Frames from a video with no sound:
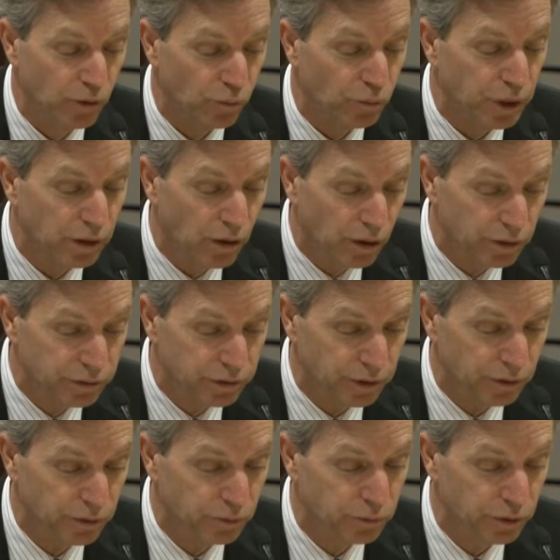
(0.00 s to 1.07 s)
We
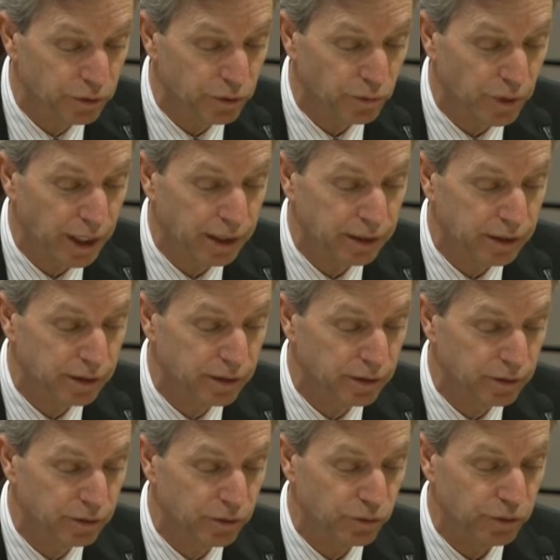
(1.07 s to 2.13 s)
also were directed
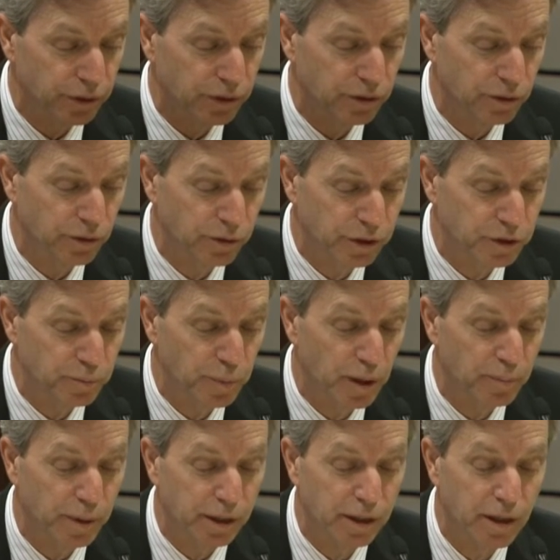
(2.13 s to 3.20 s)
to encourage
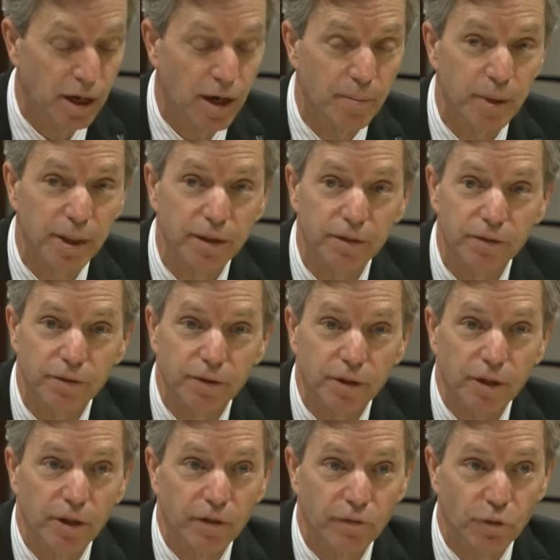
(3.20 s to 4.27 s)
public comments
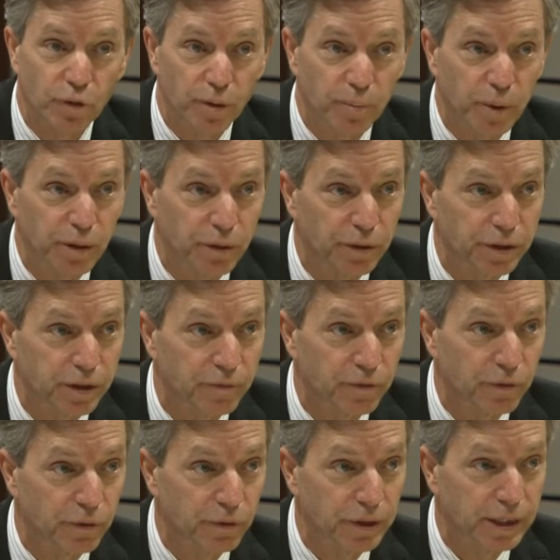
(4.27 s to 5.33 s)
for a period of
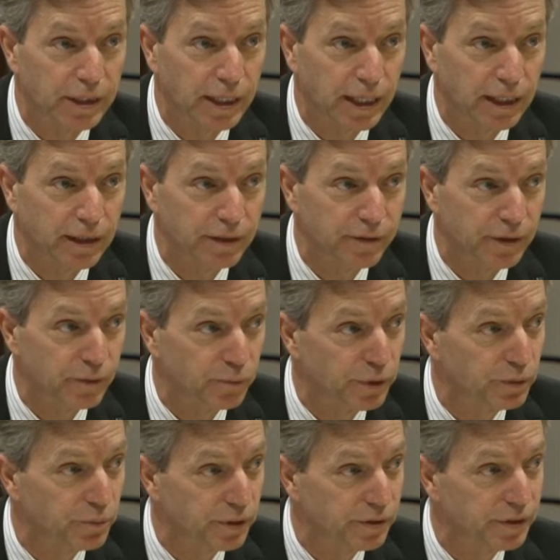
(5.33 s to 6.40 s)
30 days, and
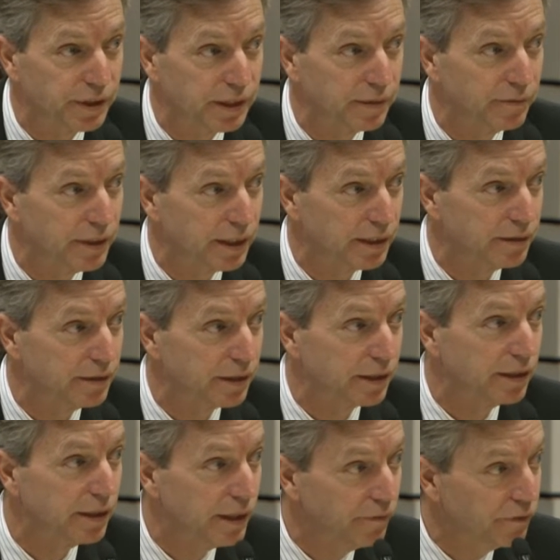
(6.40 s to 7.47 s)
we received a
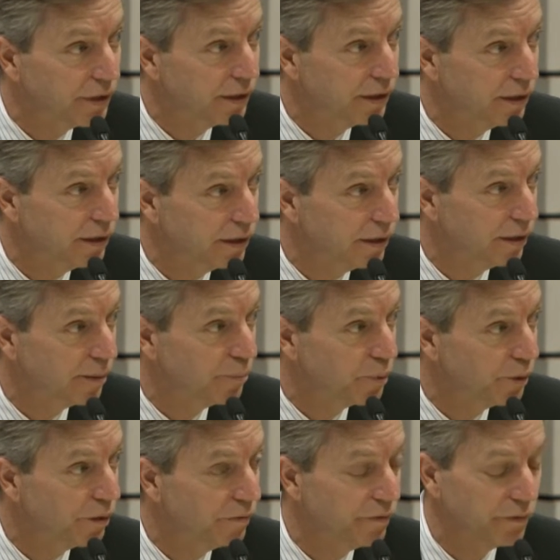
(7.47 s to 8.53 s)
significant
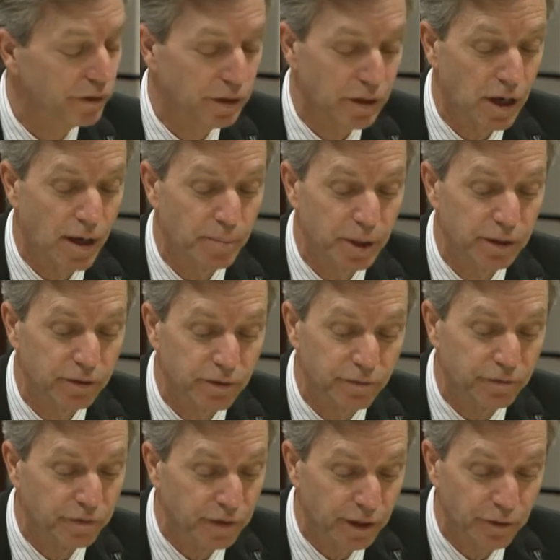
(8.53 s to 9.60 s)
number of comments,
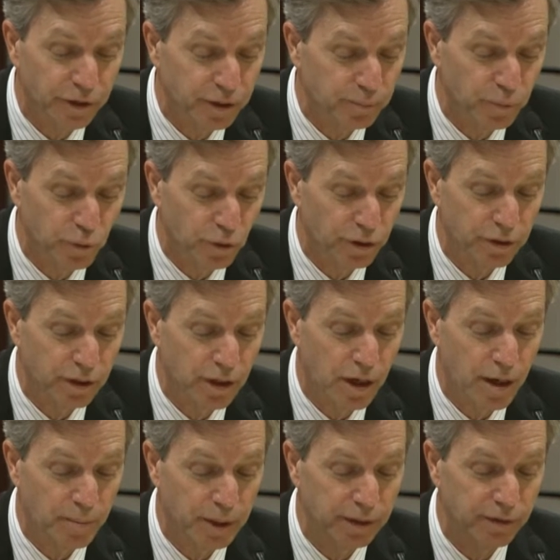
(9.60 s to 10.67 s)
very important
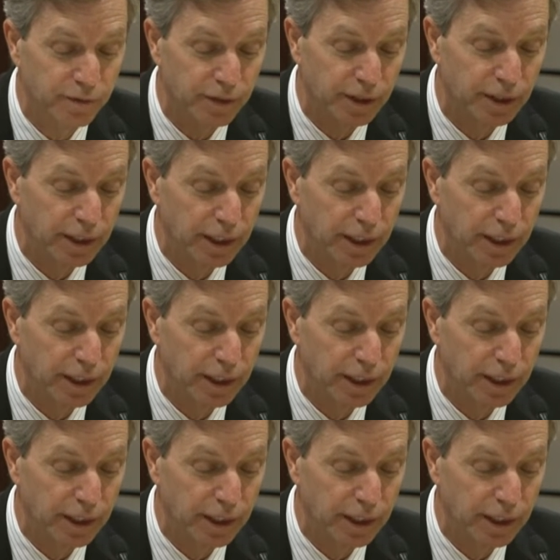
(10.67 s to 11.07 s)
comments.